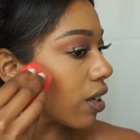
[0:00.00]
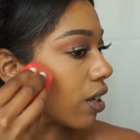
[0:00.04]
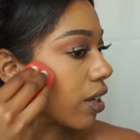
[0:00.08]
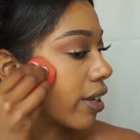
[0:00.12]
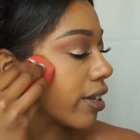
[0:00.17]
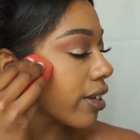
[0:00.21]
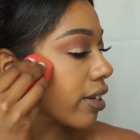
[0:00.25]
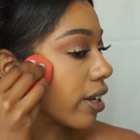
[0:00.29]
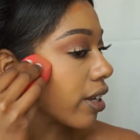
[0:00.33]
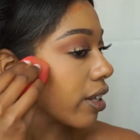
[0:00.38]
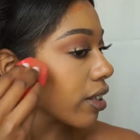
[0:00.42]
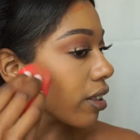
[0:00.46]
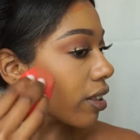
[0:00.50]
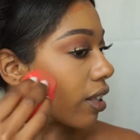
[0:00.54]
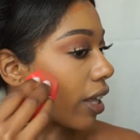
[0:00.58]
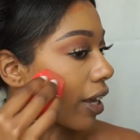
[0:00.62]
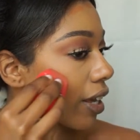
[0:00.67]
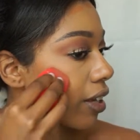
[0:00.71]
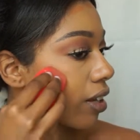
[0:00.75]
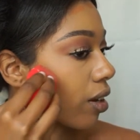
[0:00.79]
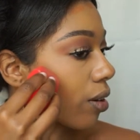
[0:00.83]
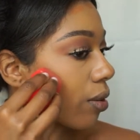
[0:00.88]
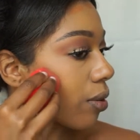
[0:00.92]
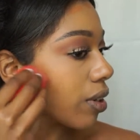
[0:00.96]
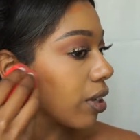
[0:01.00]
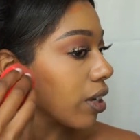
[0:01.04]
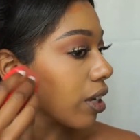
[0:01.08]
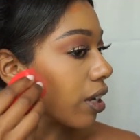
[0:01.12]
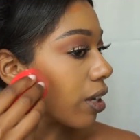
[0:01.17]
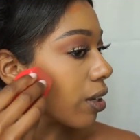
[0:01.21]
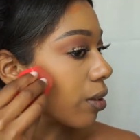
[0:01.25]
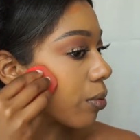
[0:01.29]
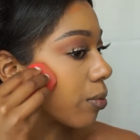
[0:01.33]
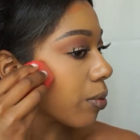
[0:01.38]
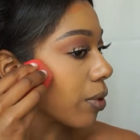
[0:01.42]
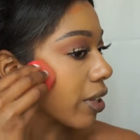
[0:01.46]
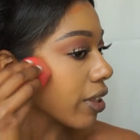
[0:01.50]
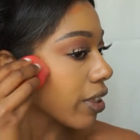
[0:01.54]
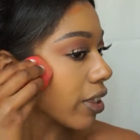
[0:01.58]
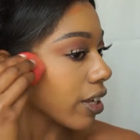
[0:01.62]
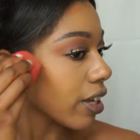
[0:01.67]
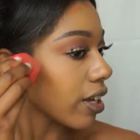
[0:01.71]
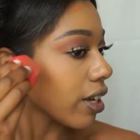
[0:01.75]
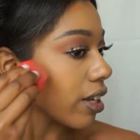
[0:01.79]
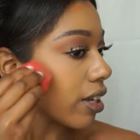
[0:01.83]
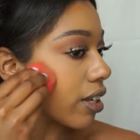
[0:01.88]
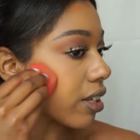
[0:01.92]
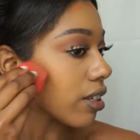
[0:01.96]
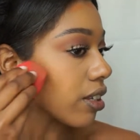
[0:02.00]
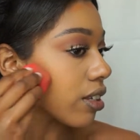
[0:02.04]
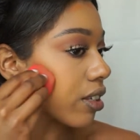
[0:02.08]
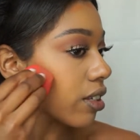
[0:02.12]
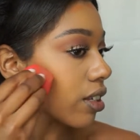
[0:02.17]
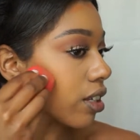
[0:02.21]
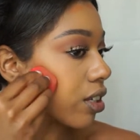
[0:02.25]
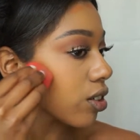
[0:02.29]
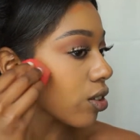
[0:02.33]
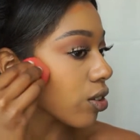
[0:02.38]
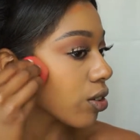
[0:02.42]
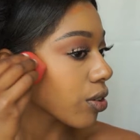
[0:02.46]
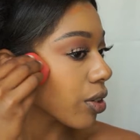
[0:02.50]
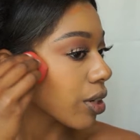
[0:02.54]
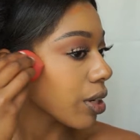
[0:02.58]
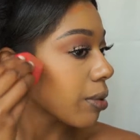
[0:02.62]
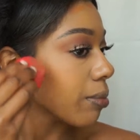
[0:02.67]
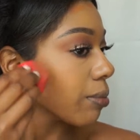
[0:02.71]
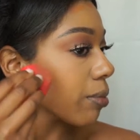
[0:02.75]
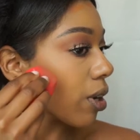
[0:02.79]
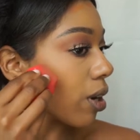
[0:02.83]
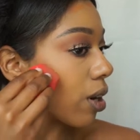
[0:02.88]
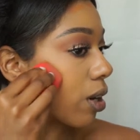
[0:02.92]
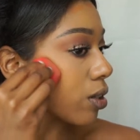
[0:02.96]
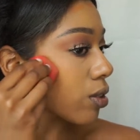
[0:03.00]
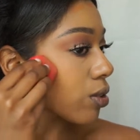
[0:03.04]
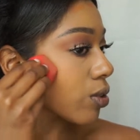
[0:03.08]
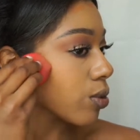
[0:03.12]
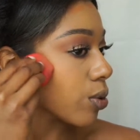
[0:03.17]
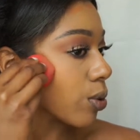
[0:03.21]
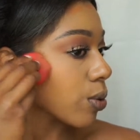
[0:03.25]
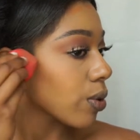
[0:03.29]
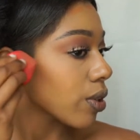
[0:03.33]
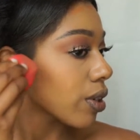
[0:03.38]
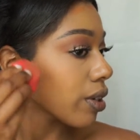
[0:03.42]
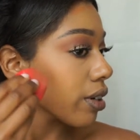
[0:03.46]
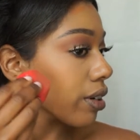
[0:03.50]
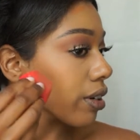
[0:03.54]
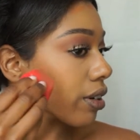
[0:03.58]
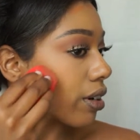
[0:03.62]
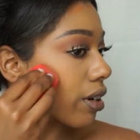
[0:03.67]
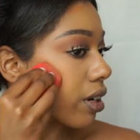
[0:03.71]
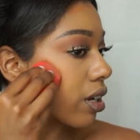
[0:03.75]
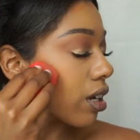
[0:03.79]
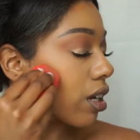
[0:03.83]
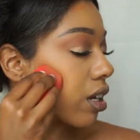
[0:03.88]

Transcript: And I like going in with a cream contour